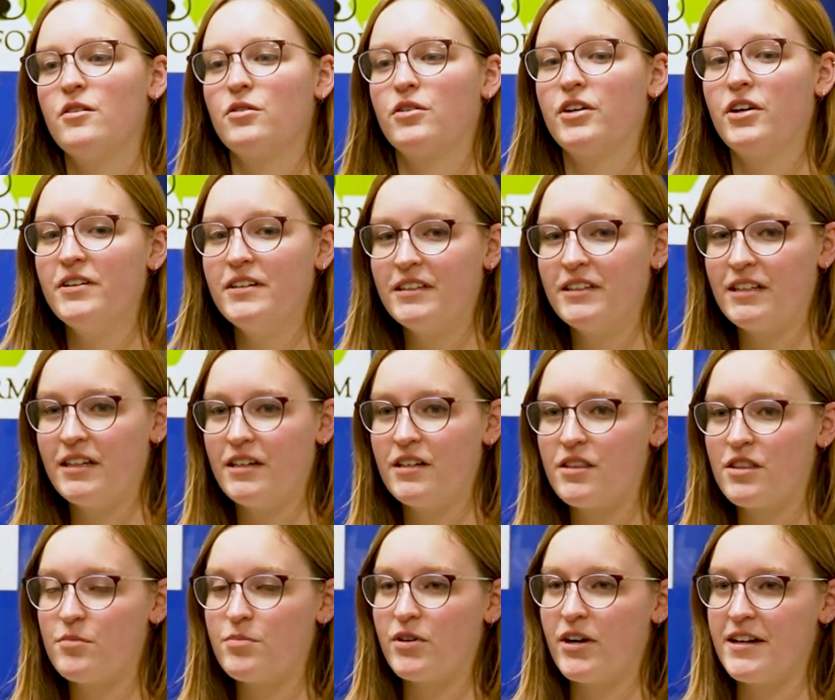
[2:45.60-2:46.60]
Currently,
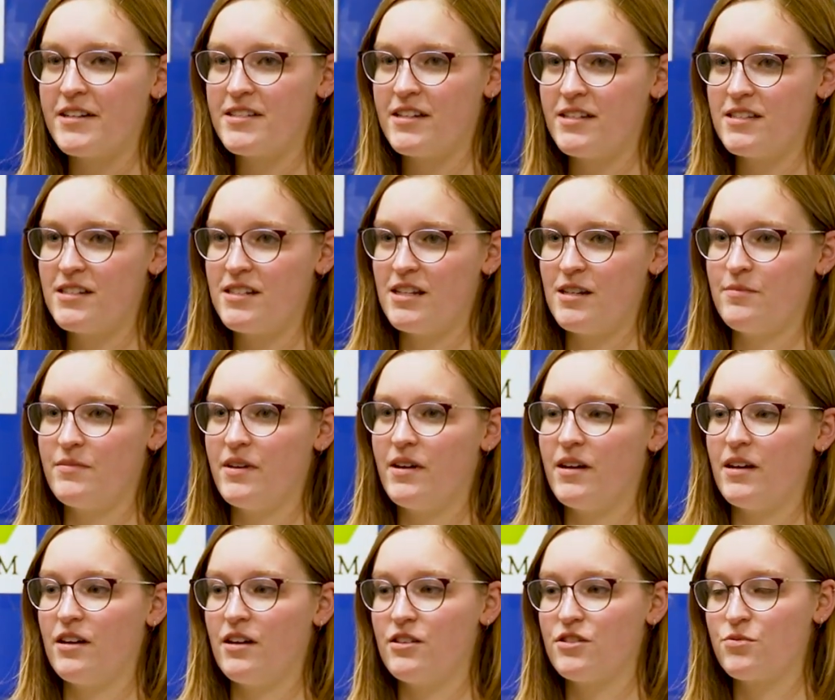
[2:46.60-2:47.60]
the process
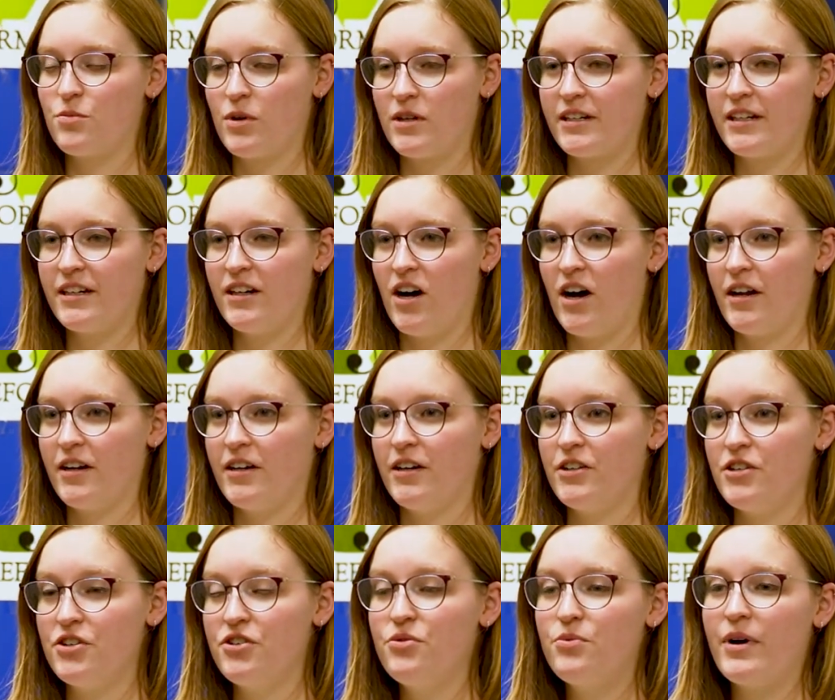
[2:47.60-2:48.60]
team is working on a
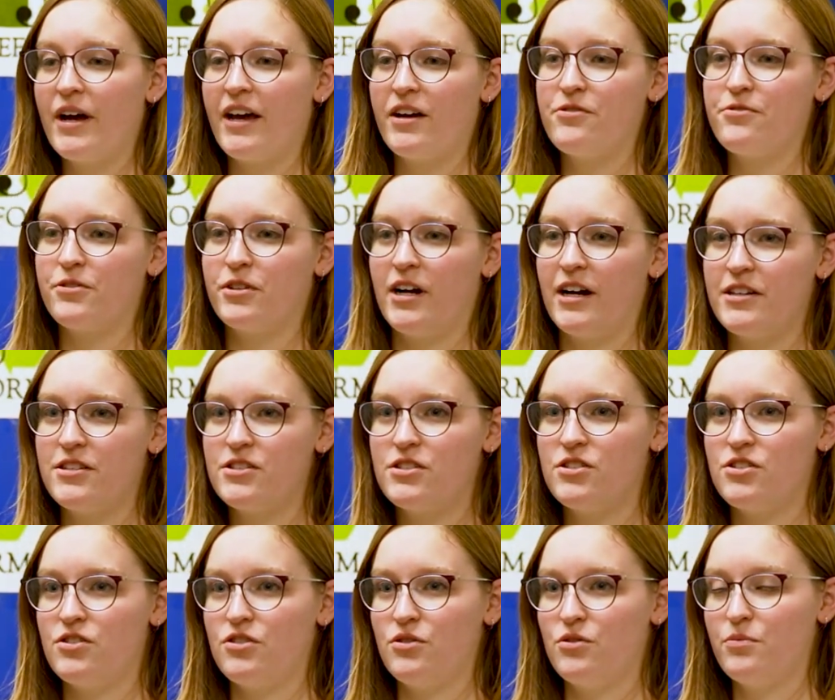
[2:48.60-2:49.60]
new way for us
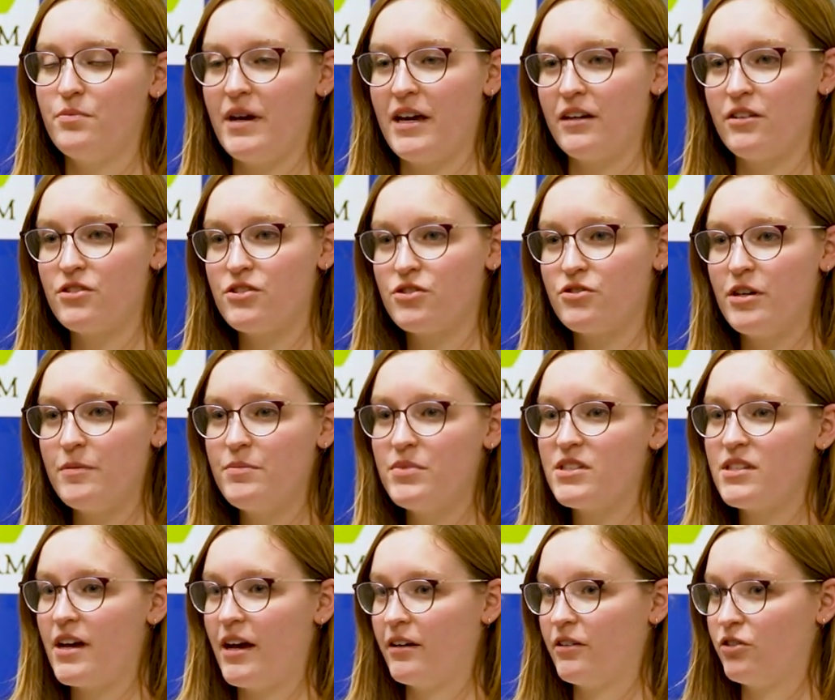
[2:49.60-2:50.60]
to make
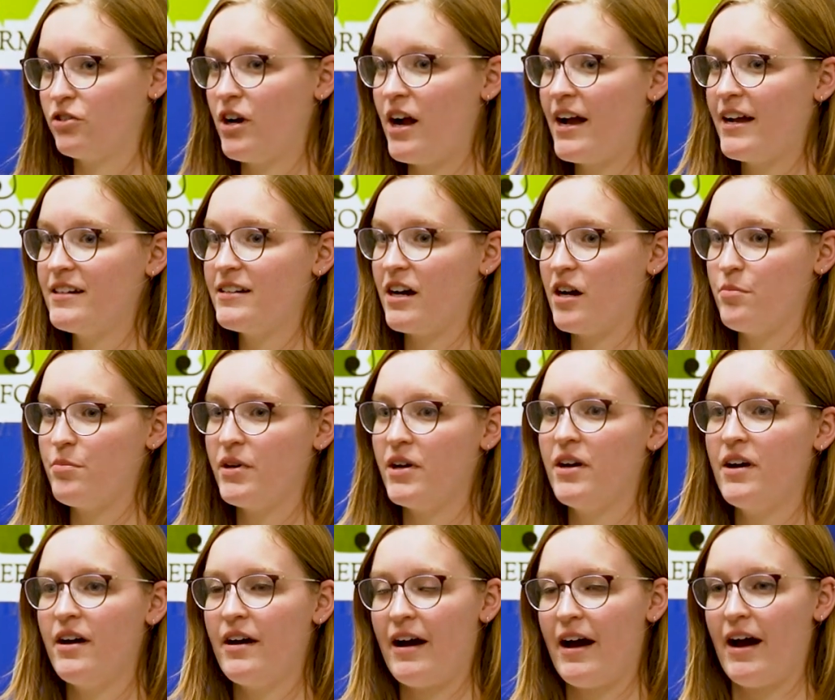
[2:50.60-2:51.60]
strips and grind up
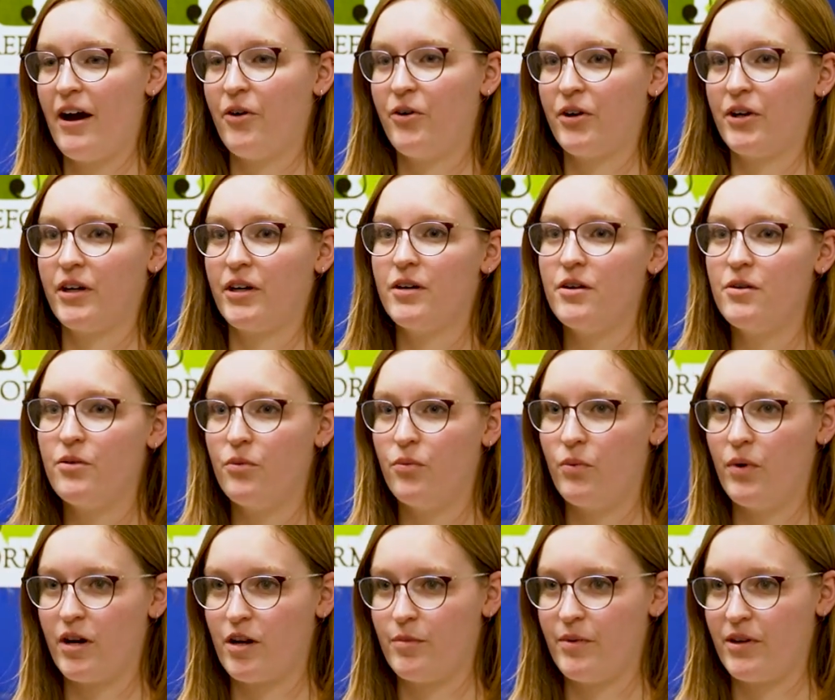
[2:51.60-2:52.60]
our
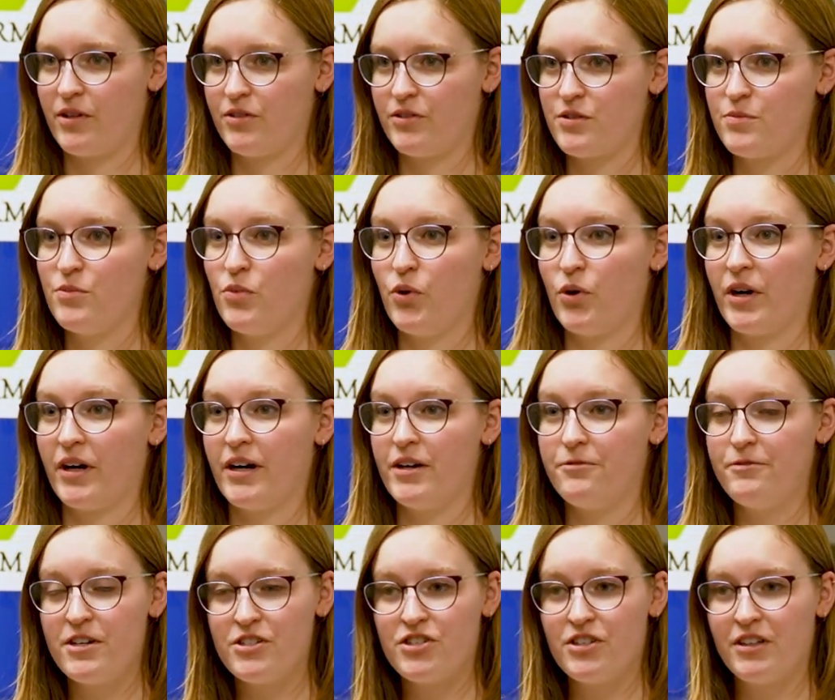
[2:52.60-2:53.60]
water bottles more
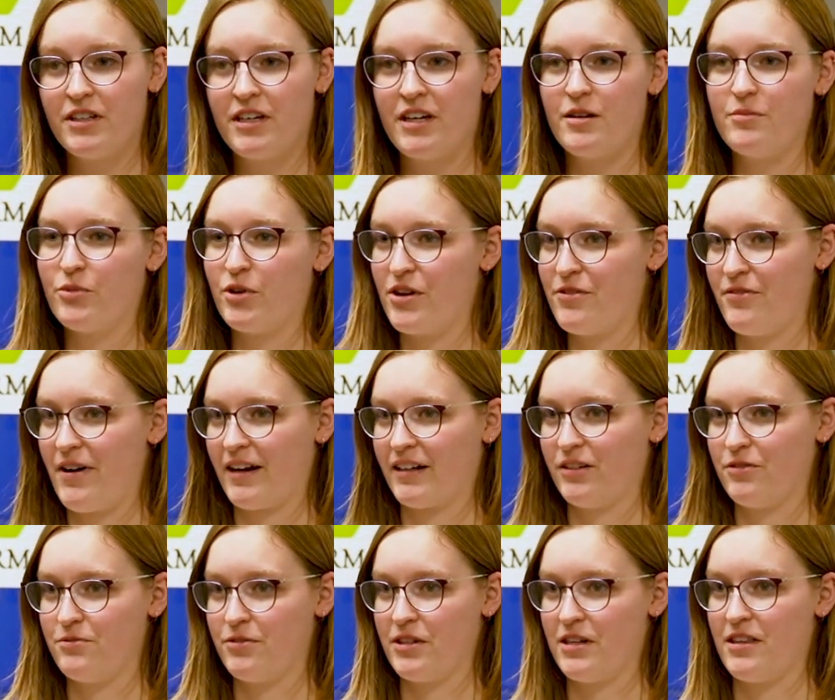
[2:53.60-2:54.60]
efficiently and more
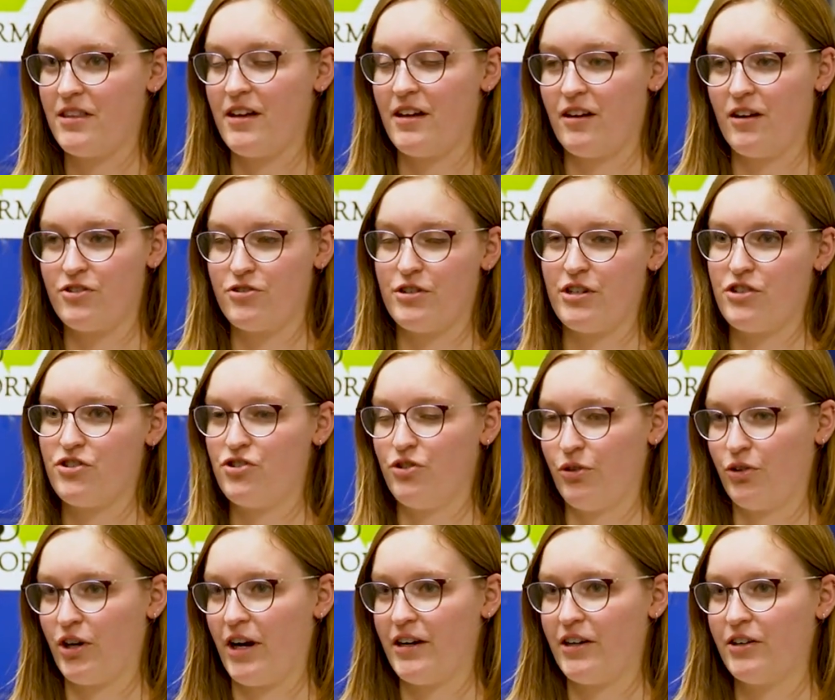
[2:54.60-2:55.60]
effectively than our
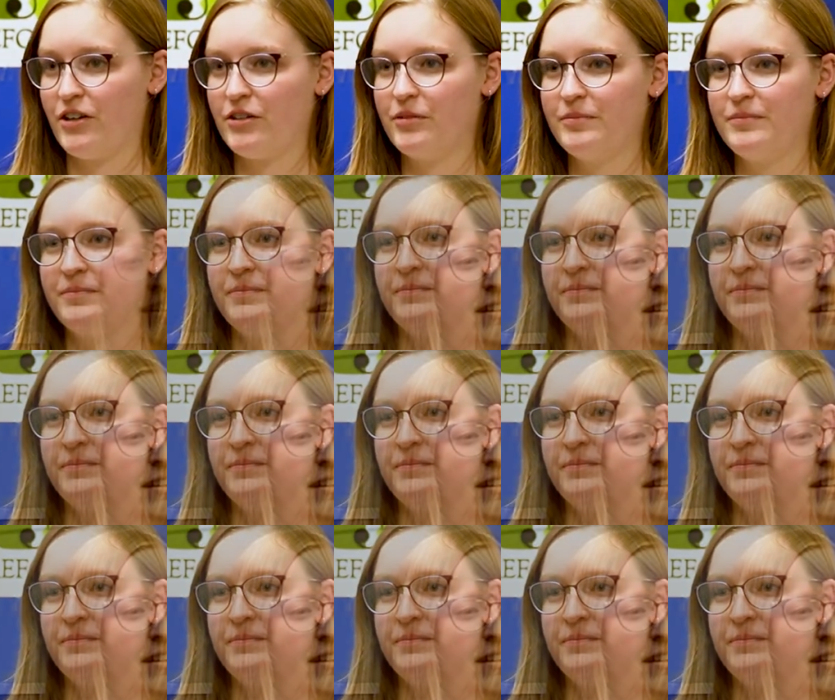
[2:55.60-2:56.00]
traditional grinder.